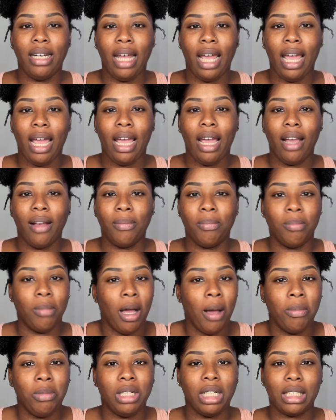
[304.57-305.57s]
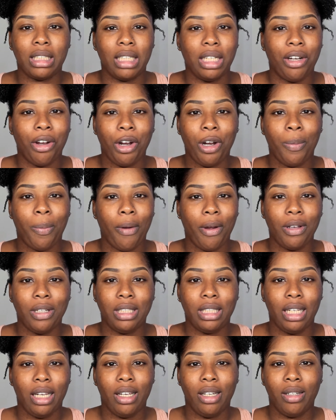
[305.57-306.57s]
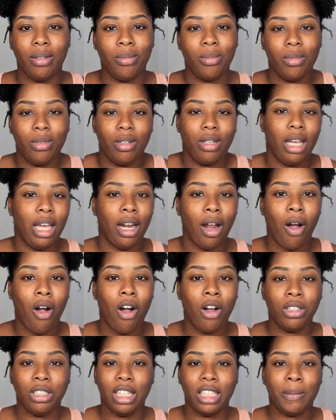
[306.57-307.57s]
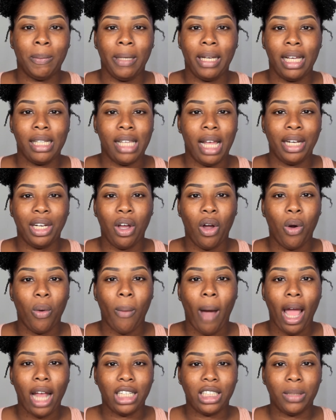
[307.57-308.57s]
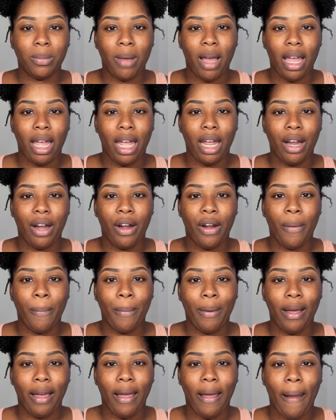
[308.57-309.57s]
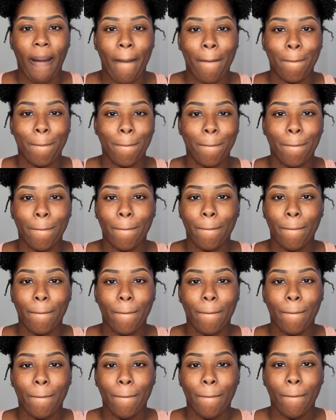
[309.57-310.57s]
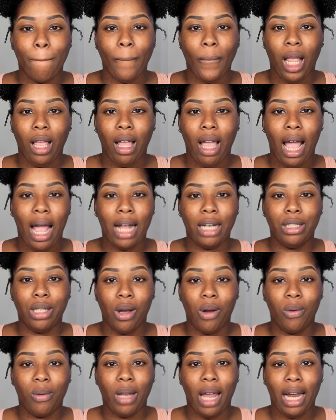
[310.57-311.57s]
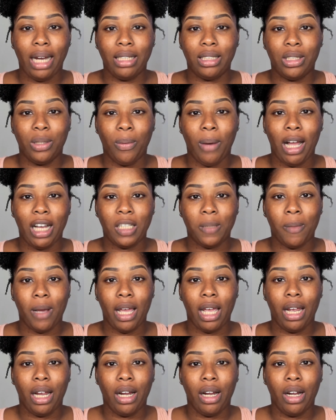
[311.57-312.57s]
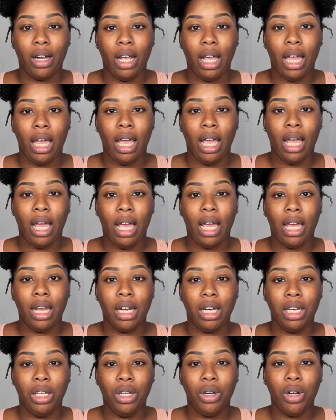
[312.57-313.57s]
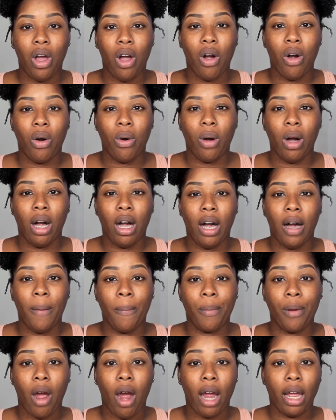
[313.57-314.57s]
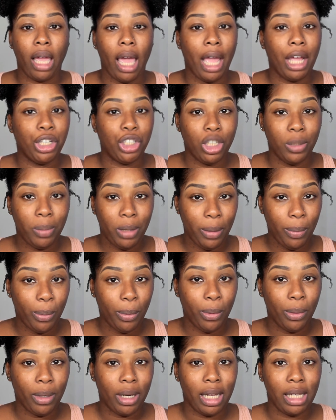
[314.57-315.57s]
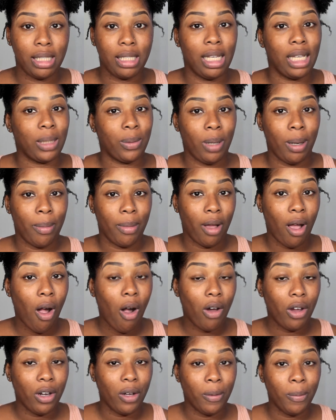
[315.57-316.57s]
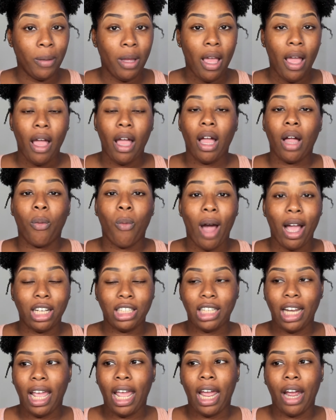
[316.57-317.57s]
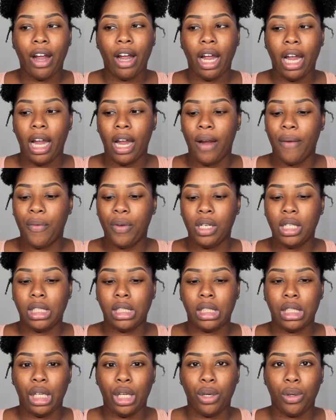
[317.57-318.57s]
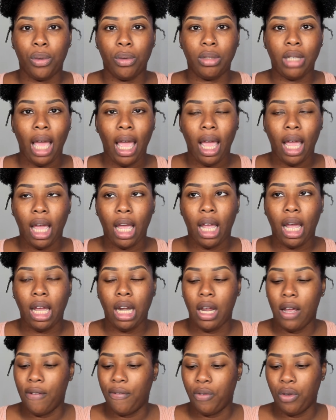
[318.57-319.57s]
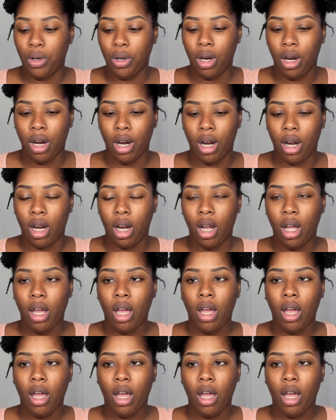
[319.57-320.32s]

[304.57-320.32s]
that I'm just a dirty person at all just because I don't wash my hair but I don't like to wash my hair and you know um, Caucasian people because that's what I'm gonna call them wash their hair every single day and if you're